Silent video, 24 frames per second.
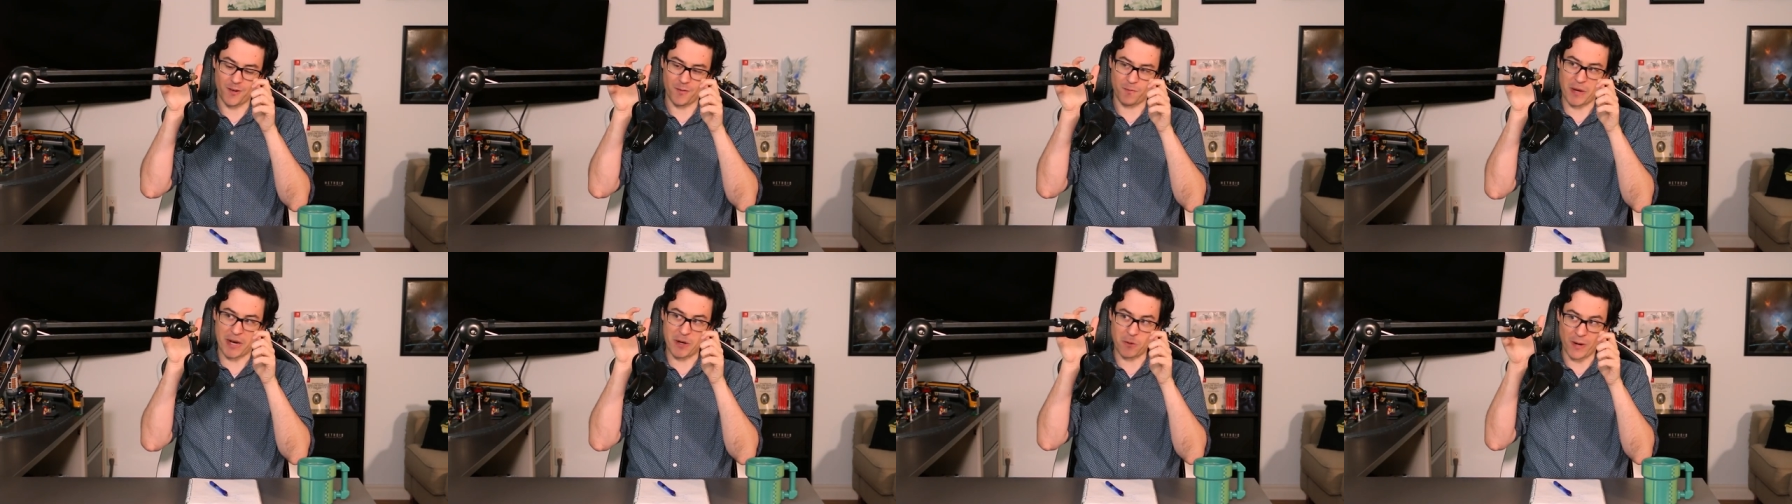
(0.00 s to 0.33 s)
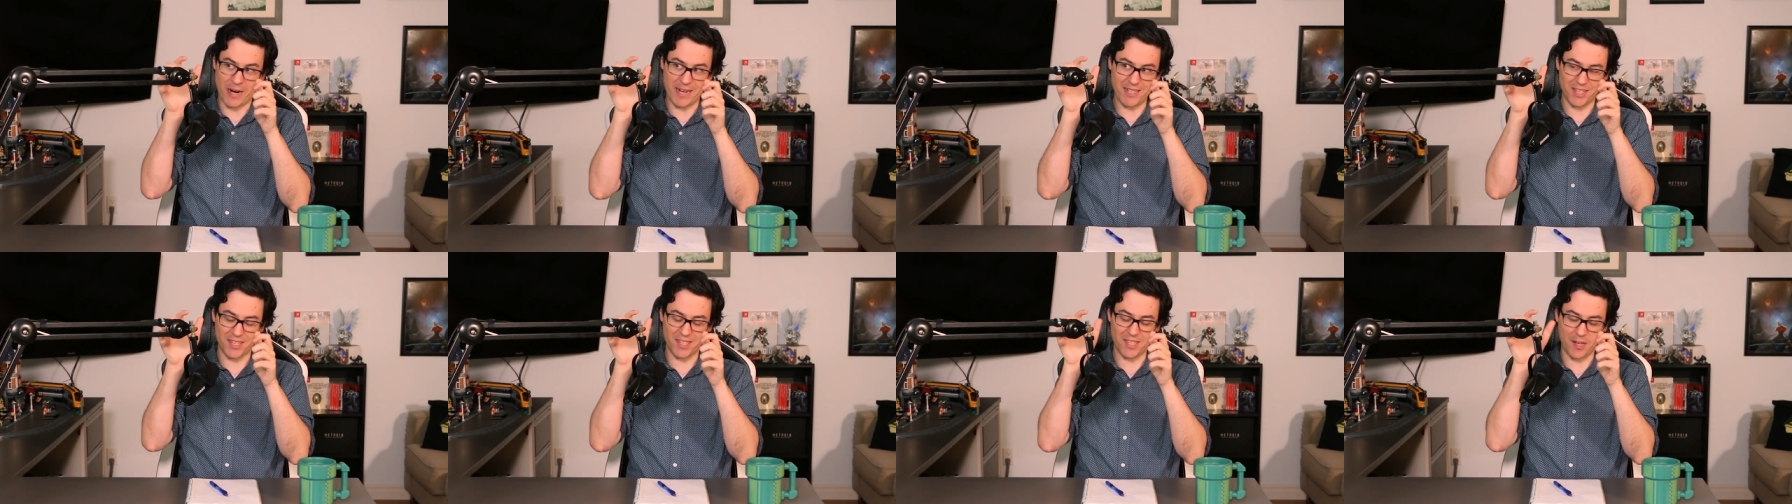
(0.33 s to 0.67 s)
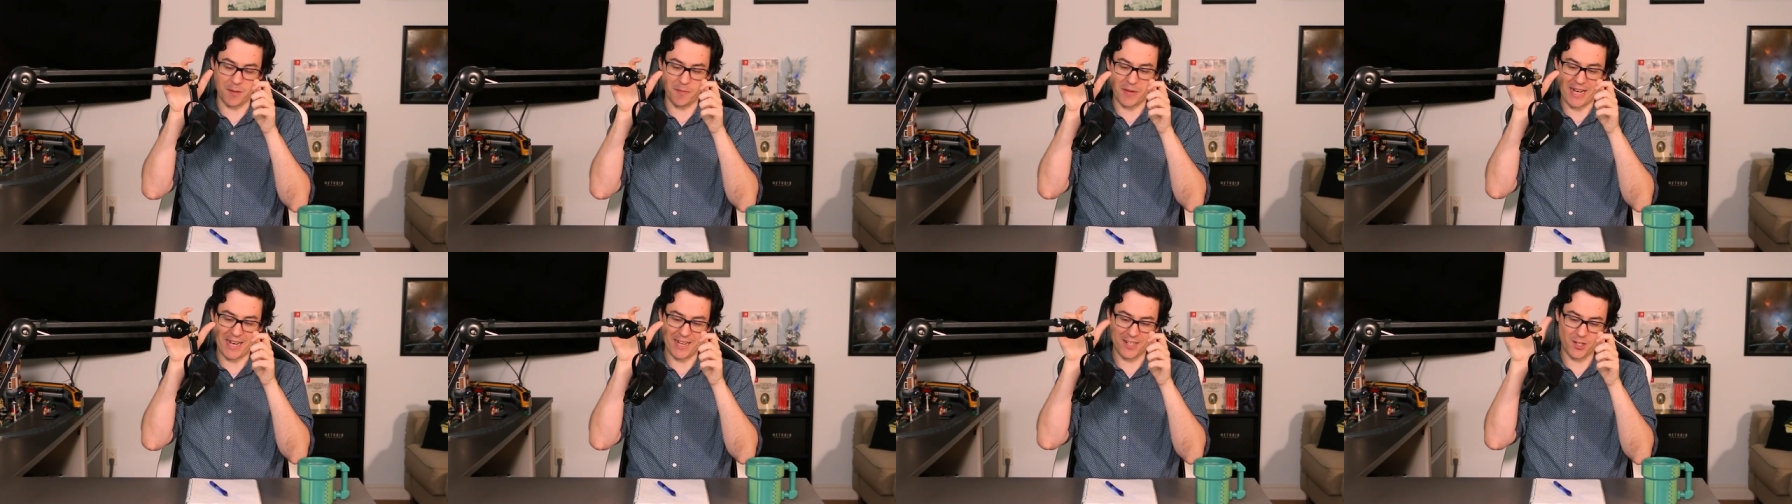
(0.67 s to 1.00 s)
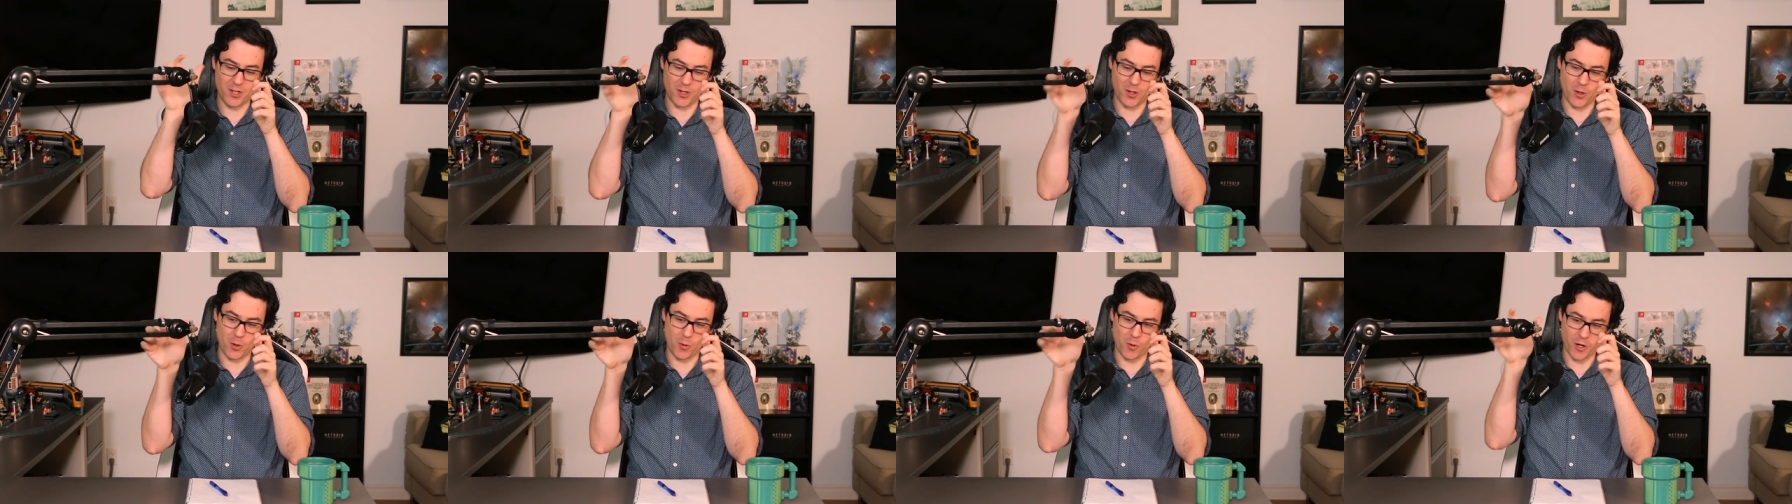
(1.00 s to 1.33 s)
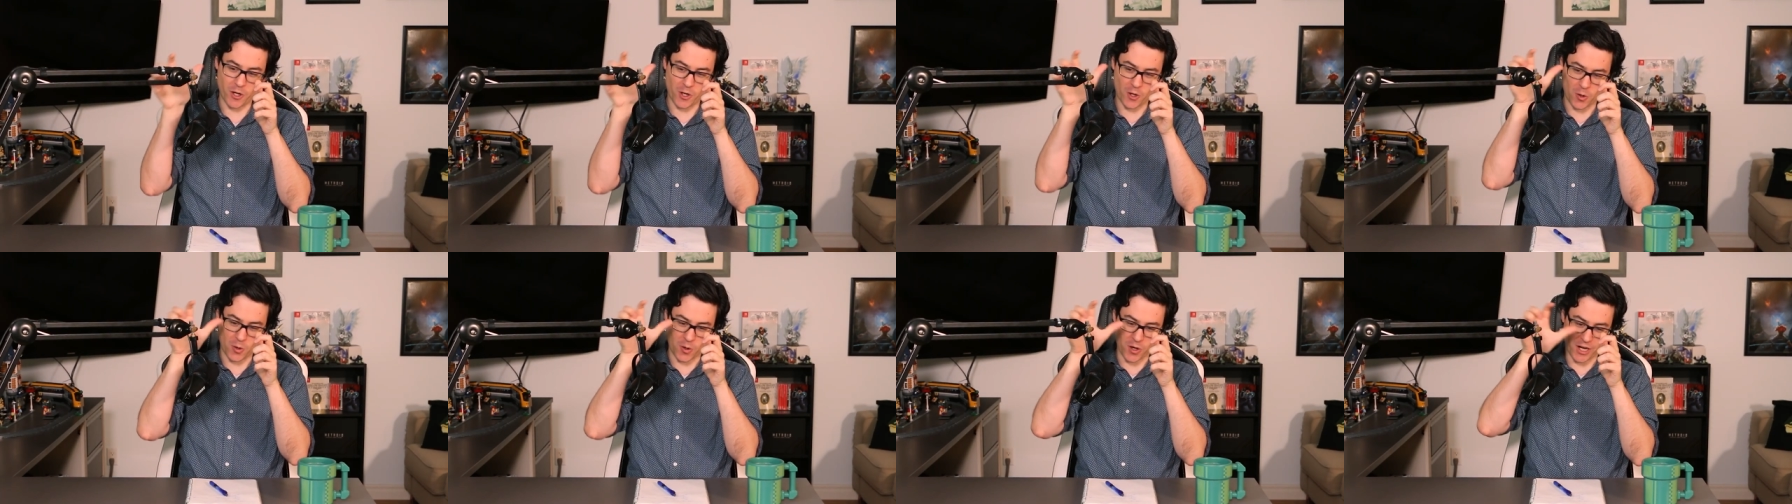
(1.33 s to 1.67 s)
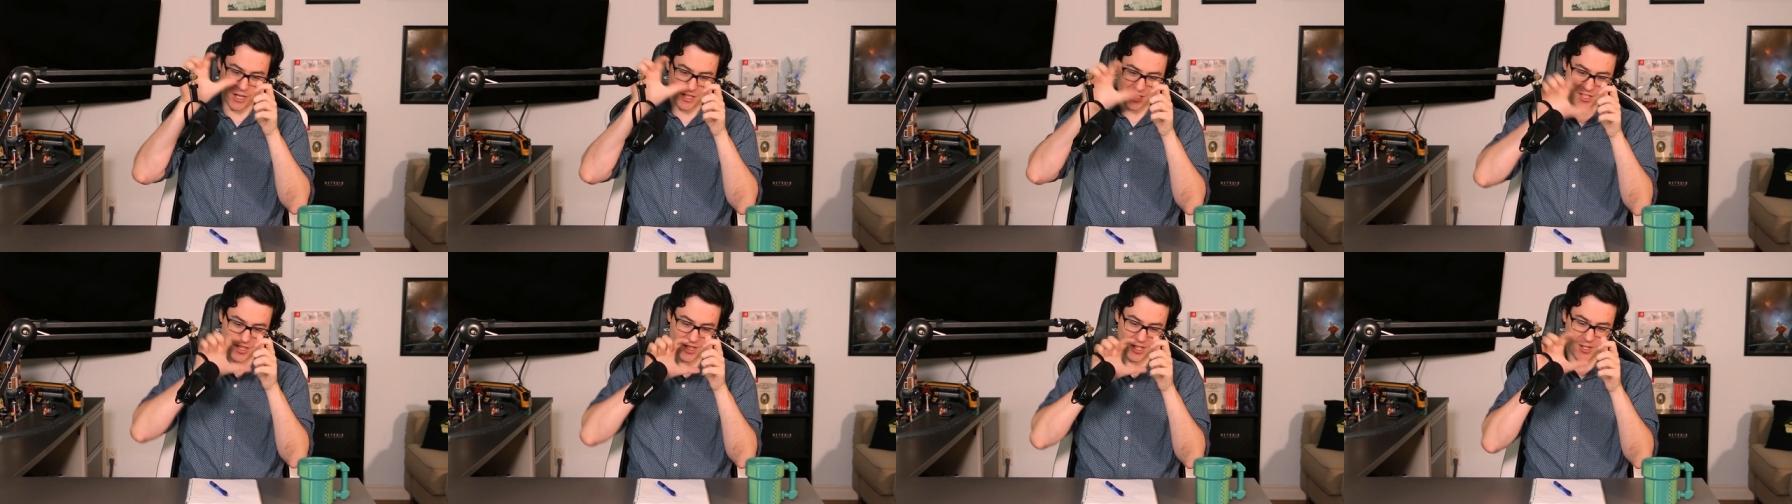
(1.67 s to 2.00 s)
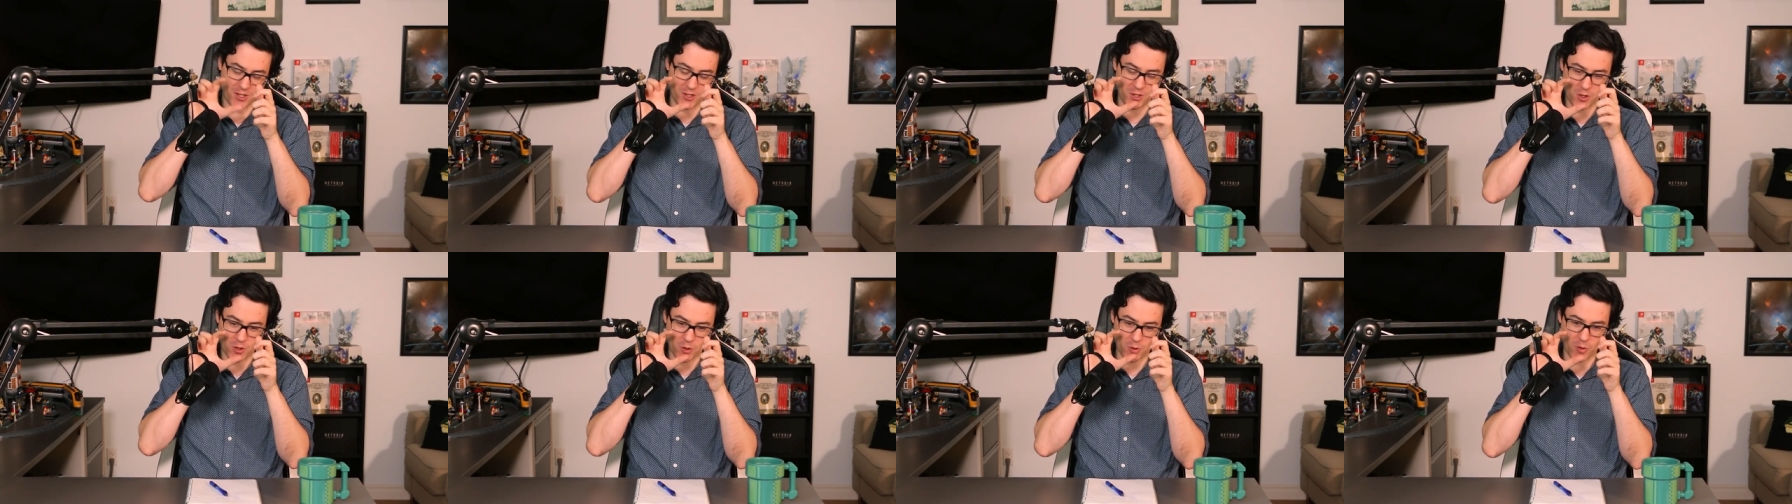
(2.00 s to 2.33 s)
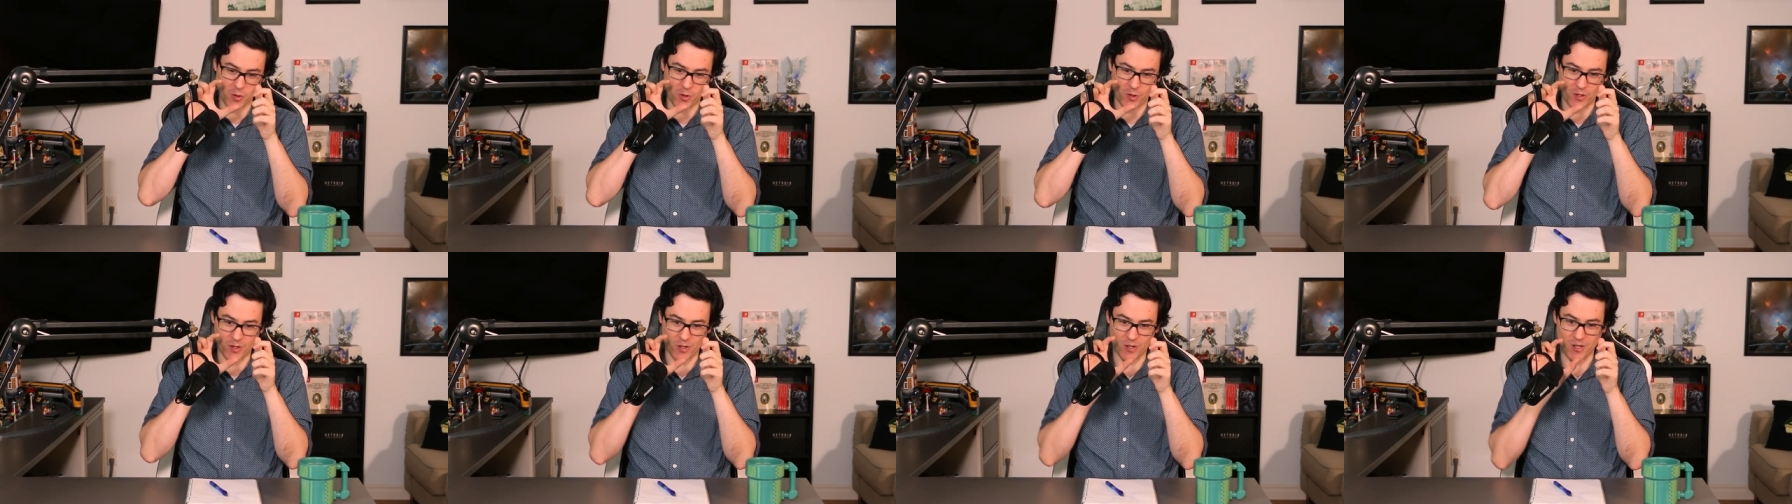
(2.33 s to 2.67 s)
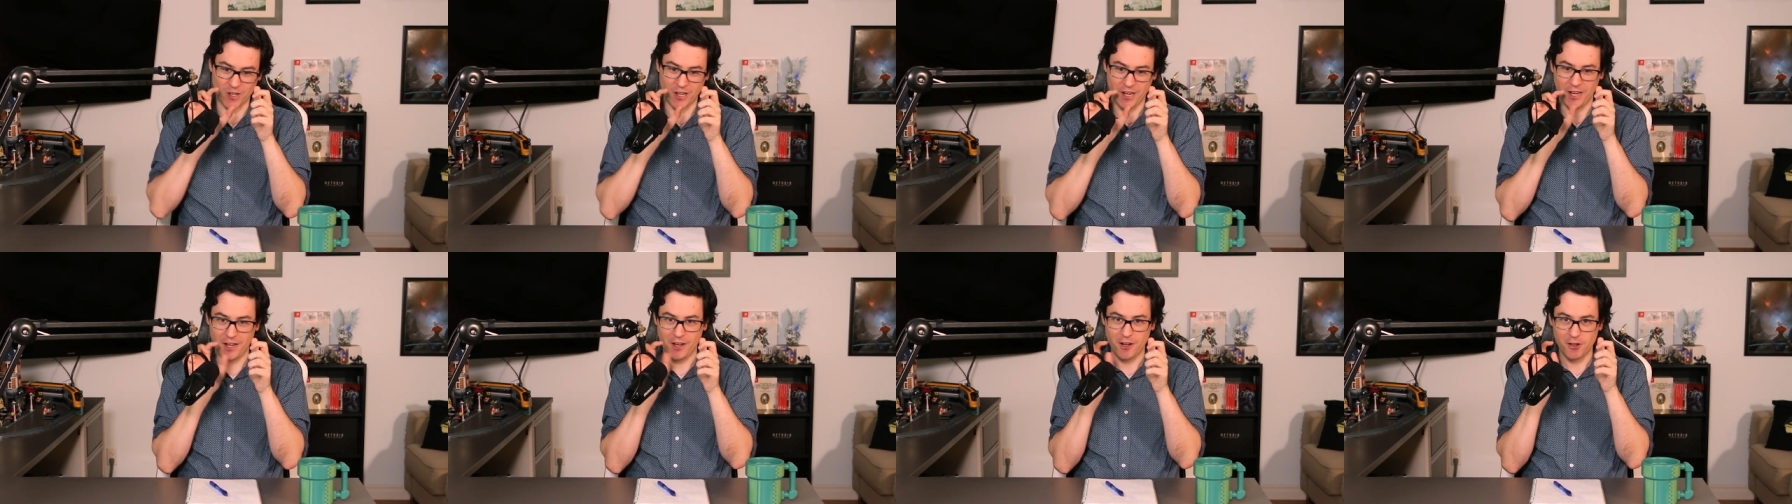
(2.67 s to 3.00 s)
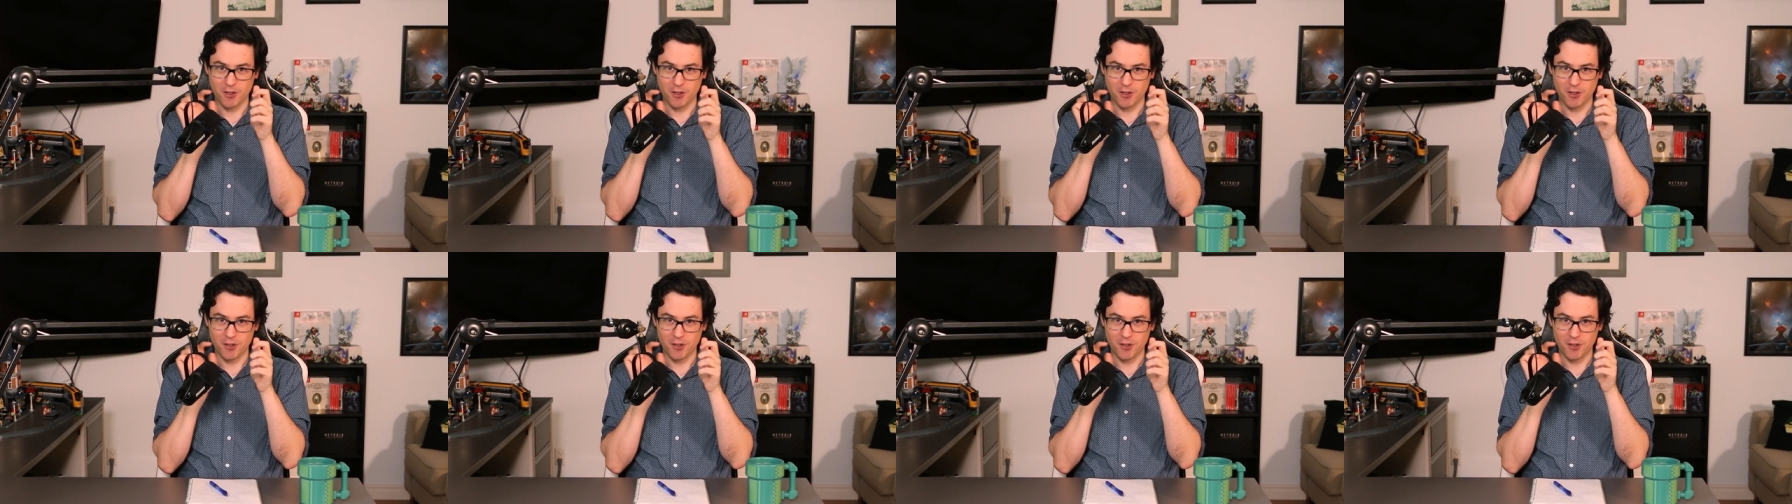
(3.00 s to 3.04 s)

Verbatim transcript: my right thumb, had to go across the controller